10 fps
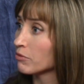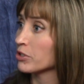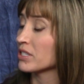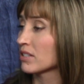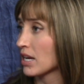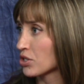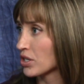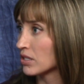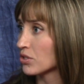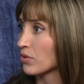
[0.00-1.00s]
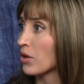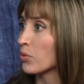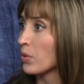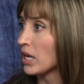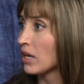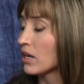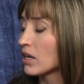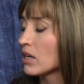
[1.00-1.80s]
for discussions throughout the week.